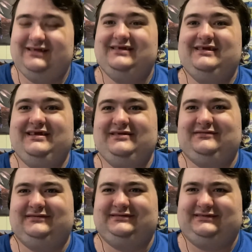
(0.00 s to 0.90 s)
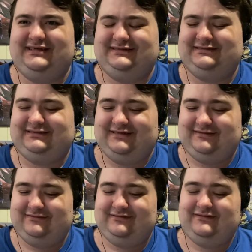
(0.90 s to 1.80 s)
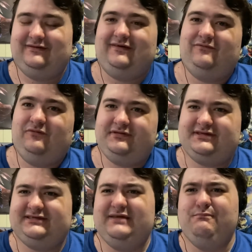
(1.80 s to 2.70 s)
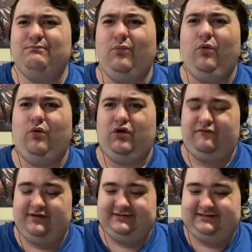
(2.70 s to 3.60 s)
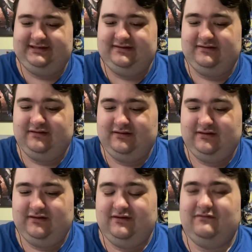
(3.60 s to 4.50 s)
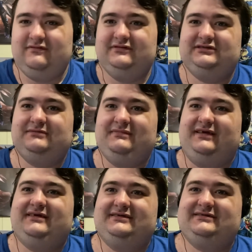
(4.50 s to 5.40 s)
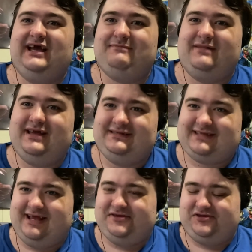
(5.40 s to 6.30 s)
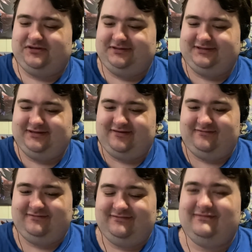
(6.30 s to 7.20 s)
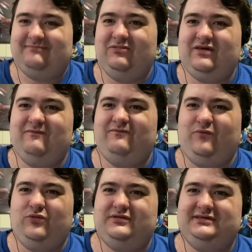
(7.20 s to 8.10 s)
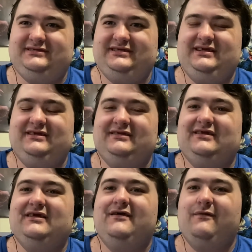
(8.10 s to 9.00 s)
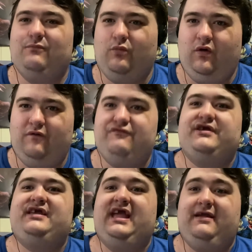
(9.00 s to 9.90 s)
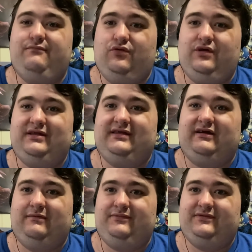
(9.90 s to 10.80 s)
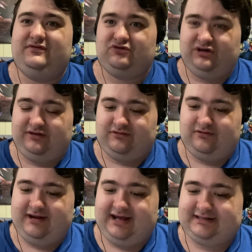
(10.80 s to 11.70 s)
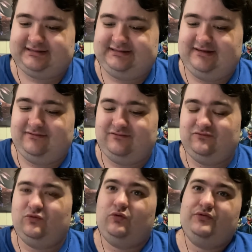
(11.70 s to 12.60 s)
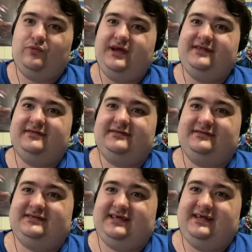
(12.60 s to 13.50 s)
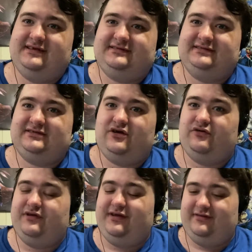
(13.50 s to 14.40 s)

interesting. So, want to see more of it. See what it's going to be like. It's got my attention. So, I'm looking forward to seeing more of a gameplay type trailer next. So, we'll wait to see because it's early.